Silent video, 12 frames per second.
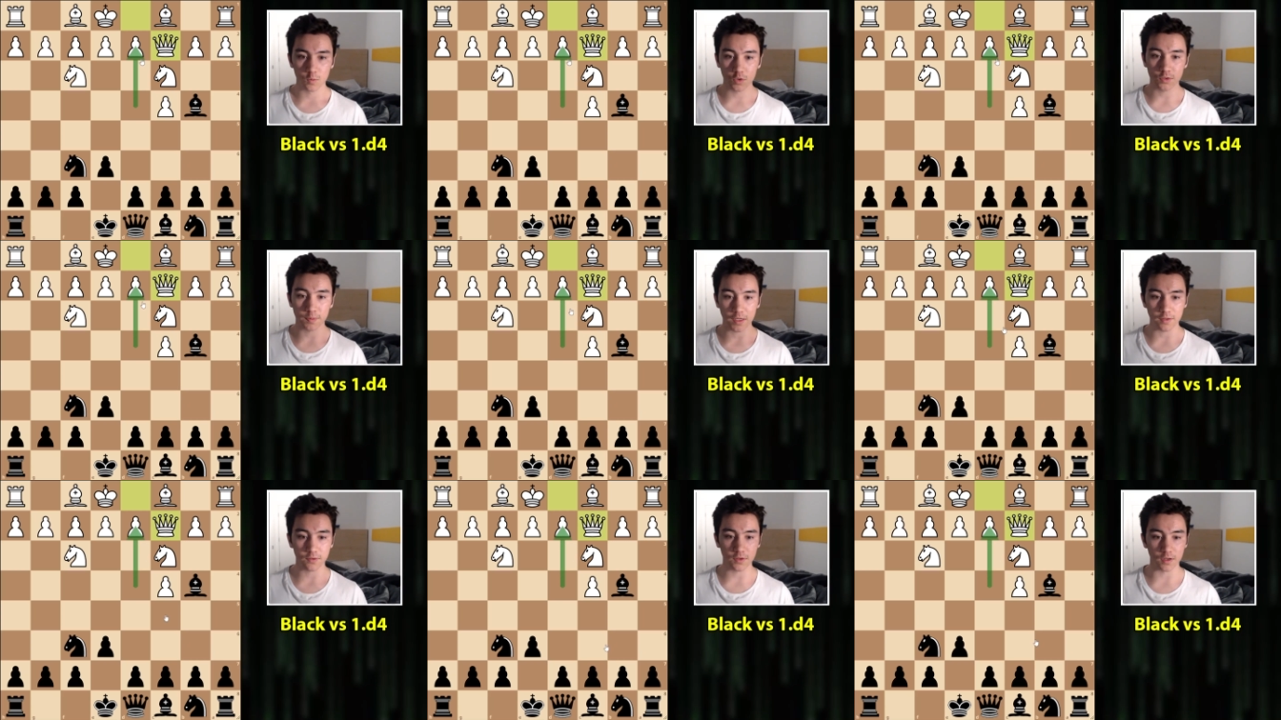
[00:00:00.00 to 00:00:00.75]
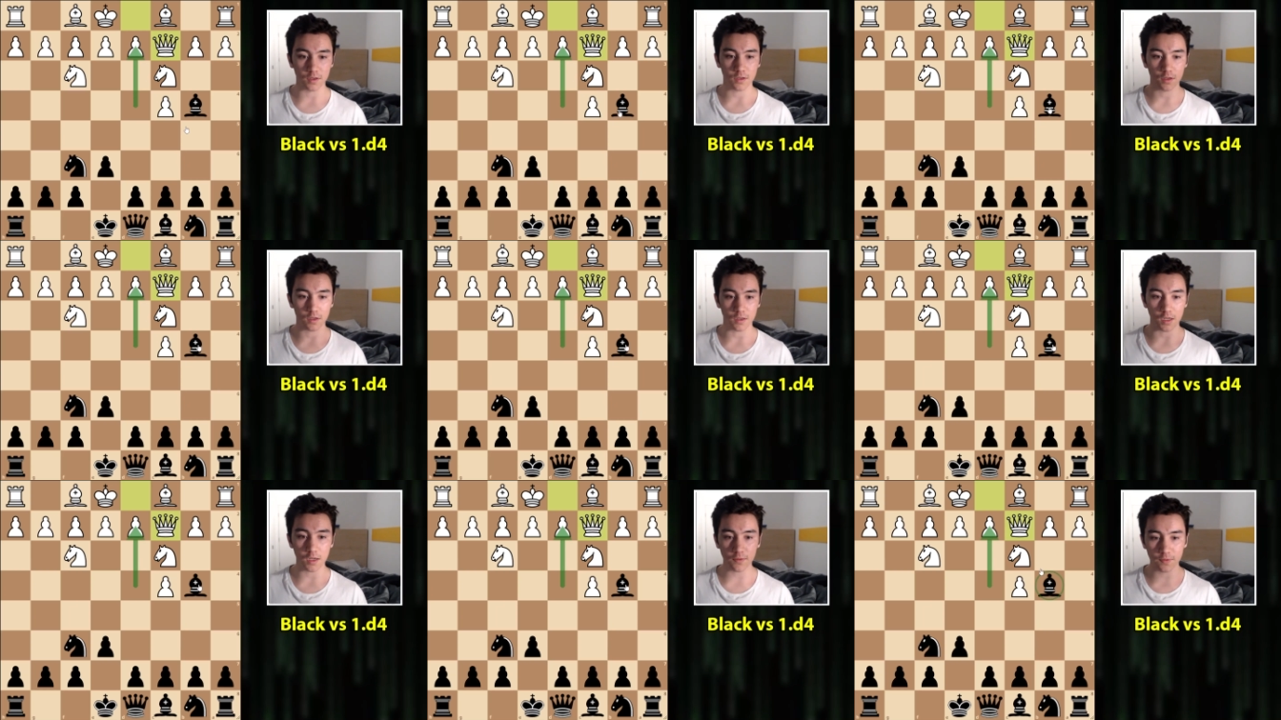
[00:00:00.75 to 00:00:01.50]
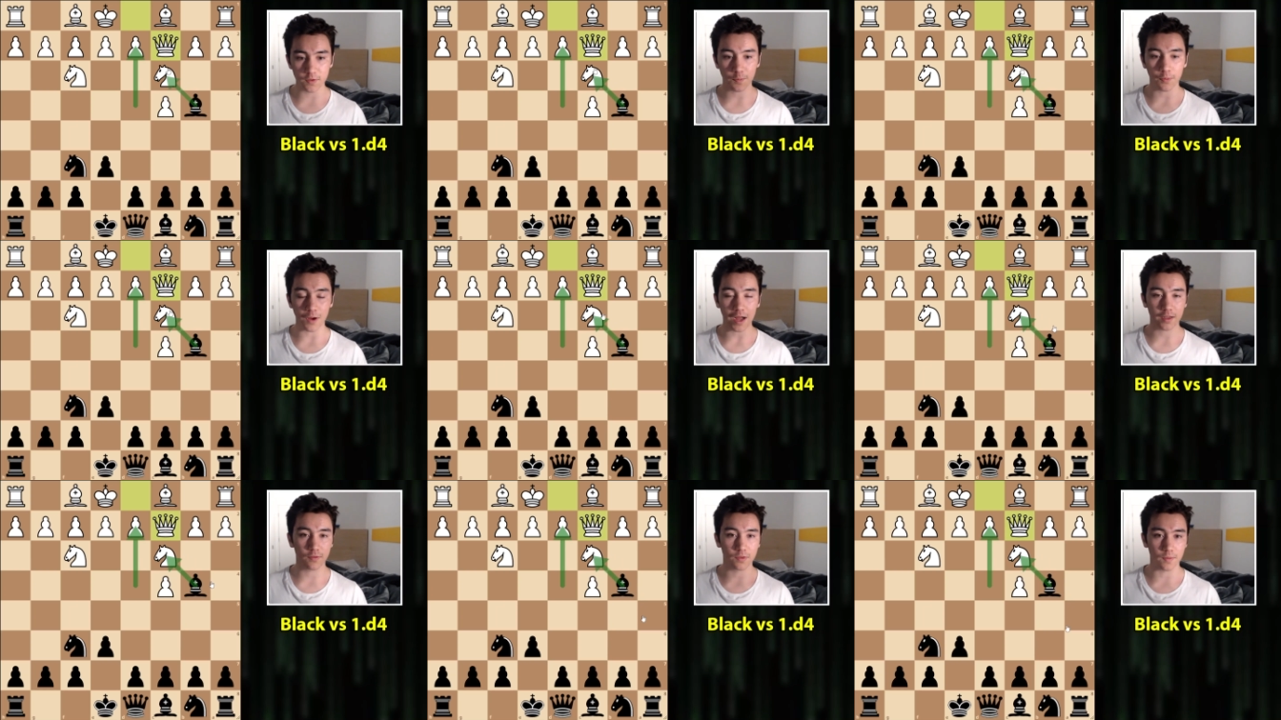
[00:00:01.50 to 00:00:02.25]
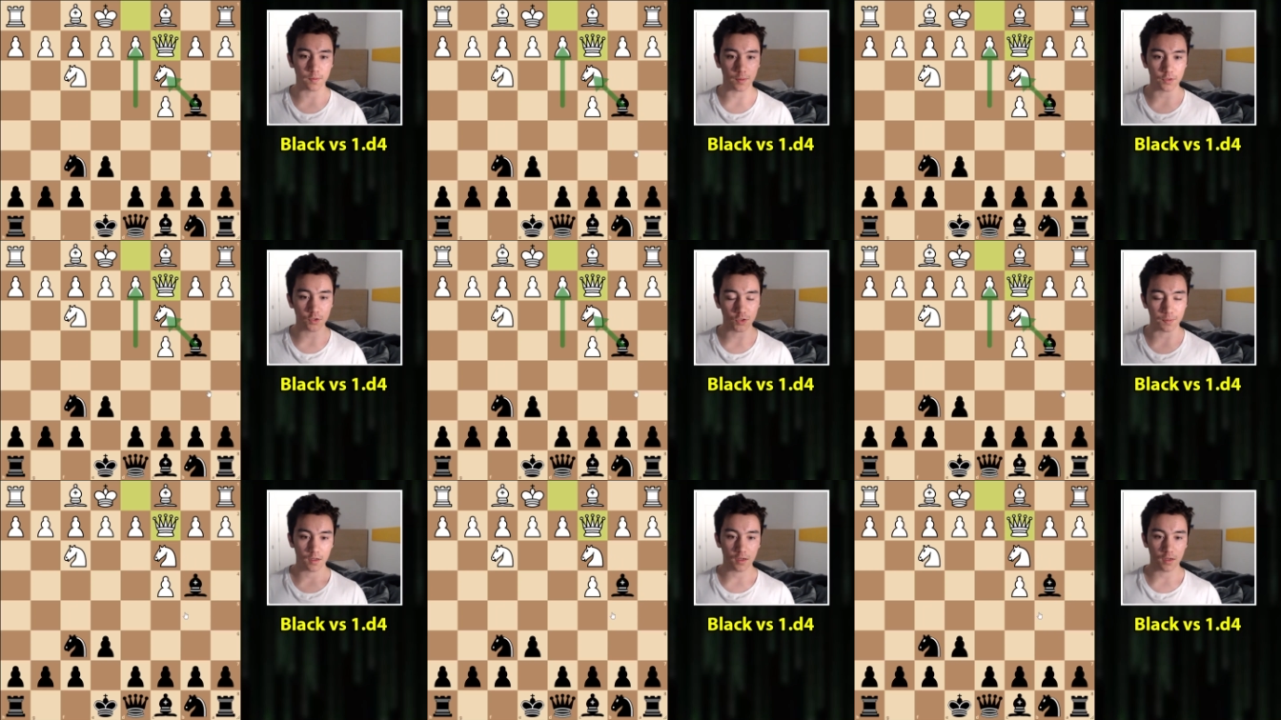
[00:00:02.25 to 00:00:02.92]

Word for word: which means that even if black gives up the bishop here,